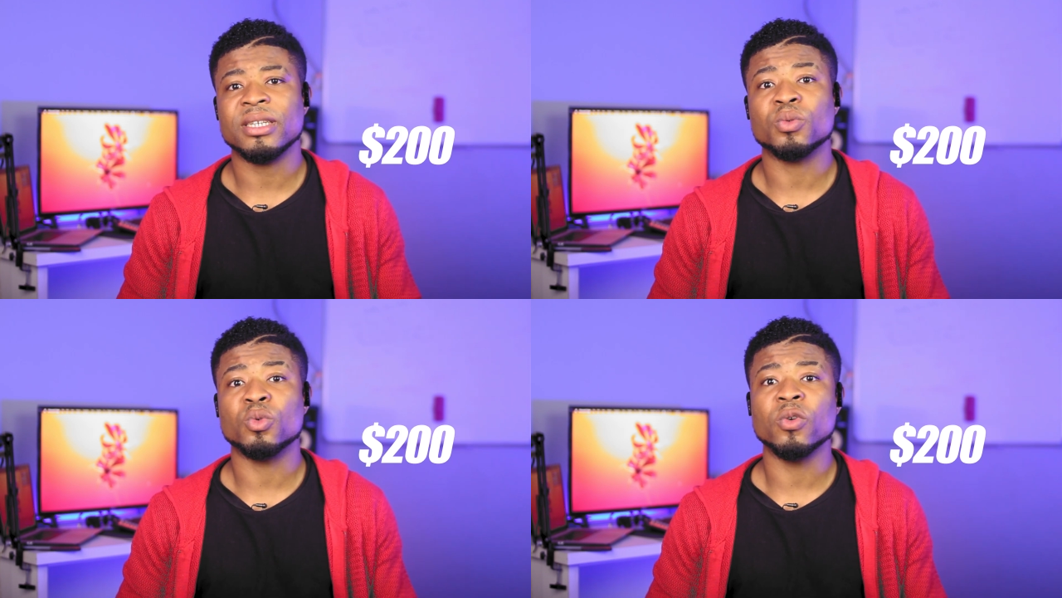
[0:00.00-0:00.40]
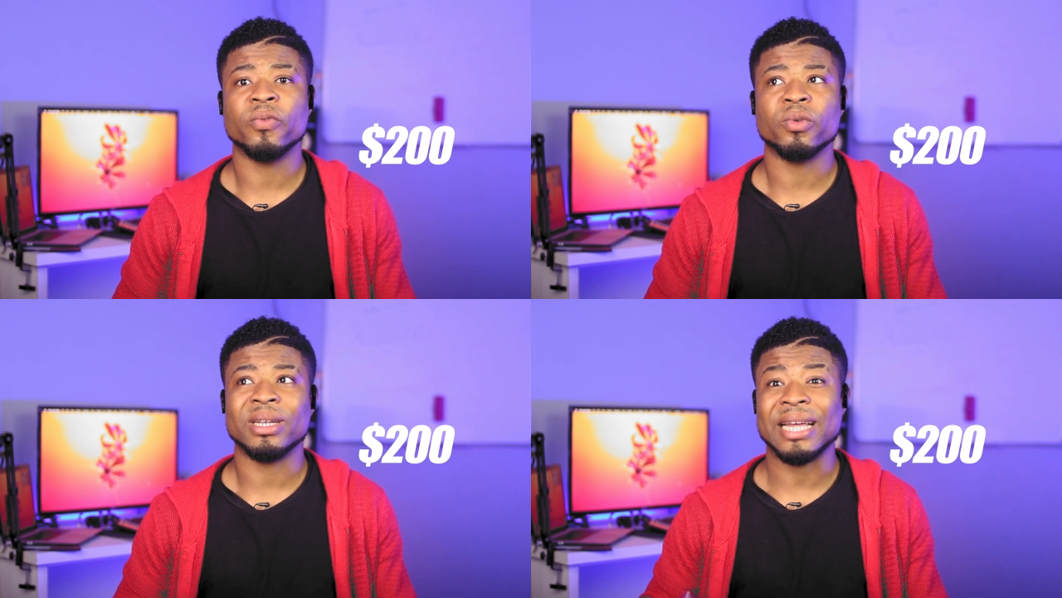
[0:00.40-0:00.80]
8 will go
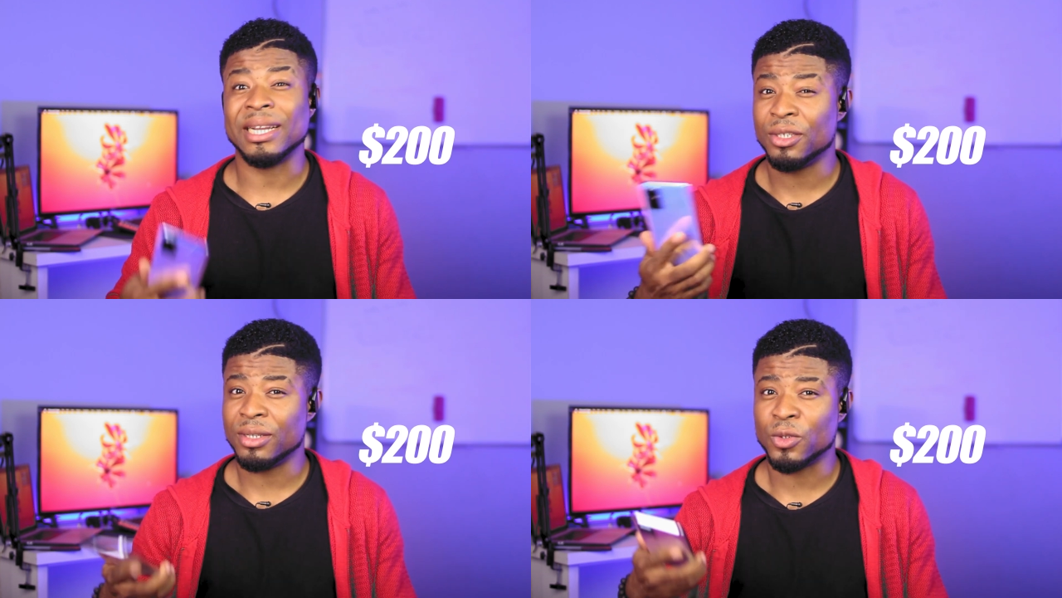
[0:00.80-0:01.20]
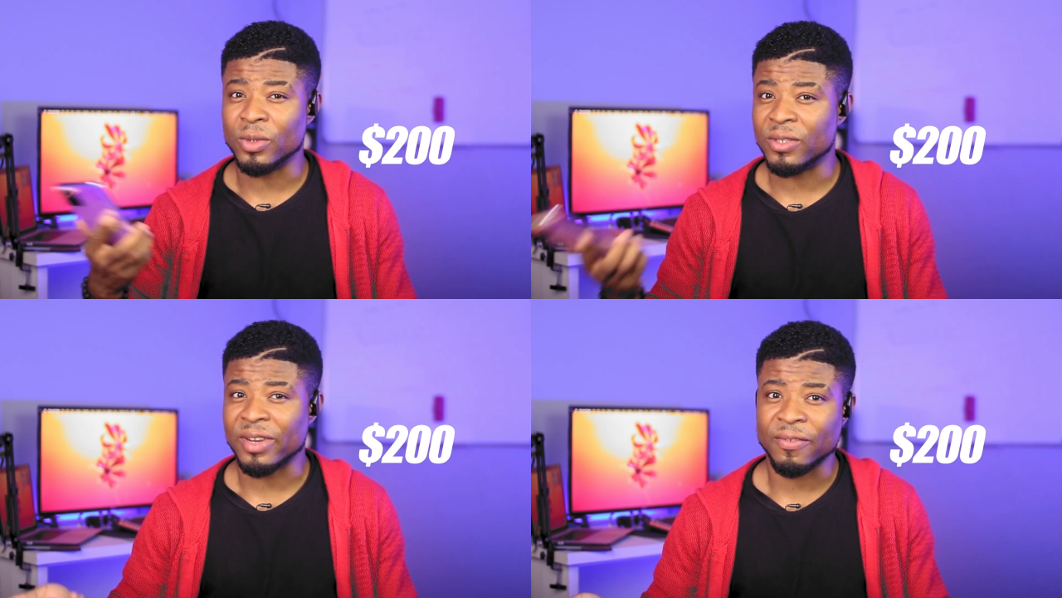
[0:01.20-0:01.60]
for an additional
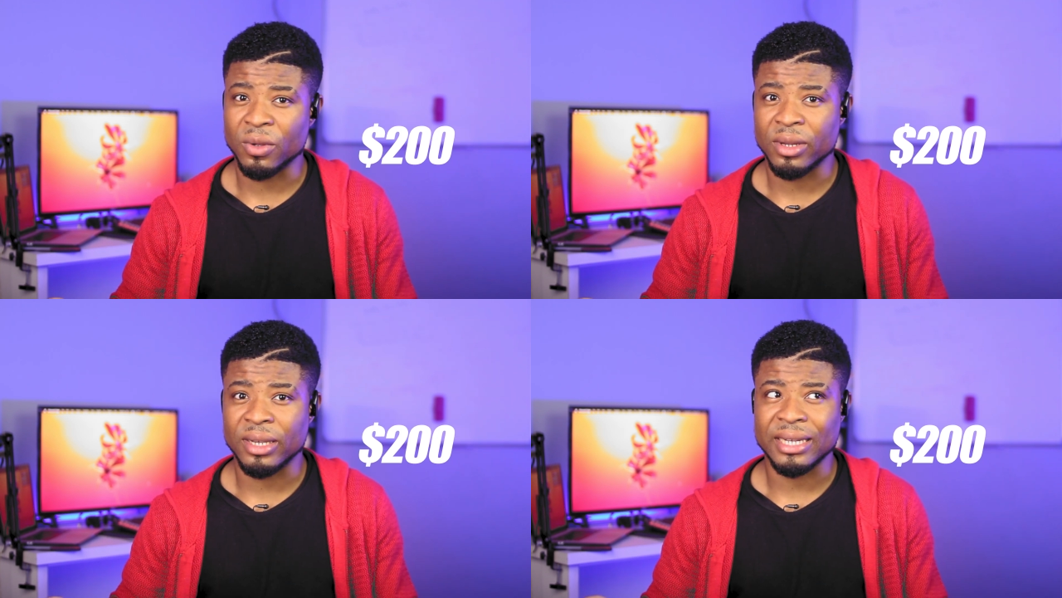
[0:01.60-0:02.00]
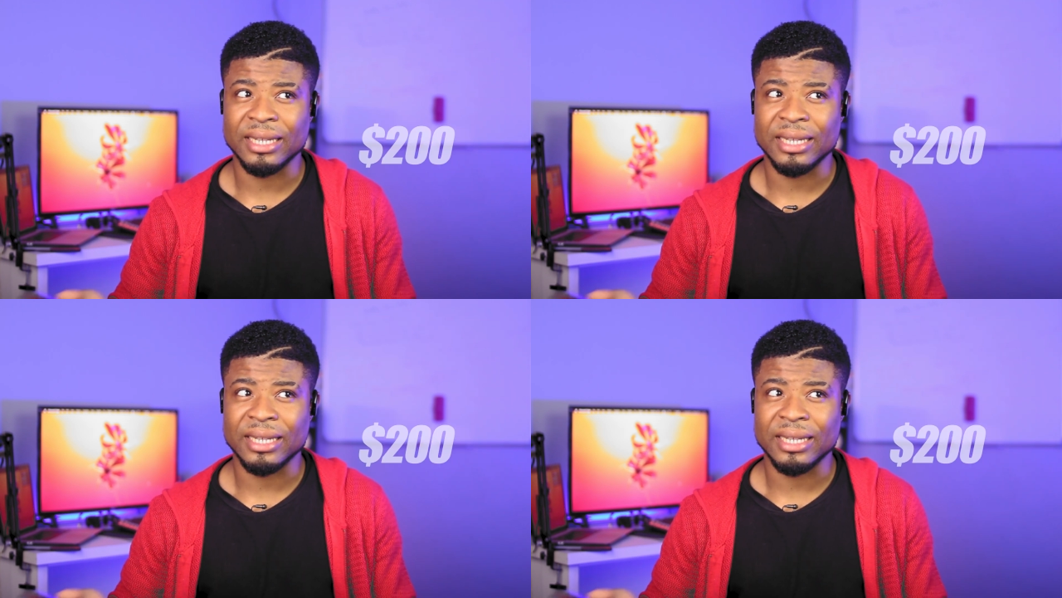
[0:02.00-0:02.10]
$25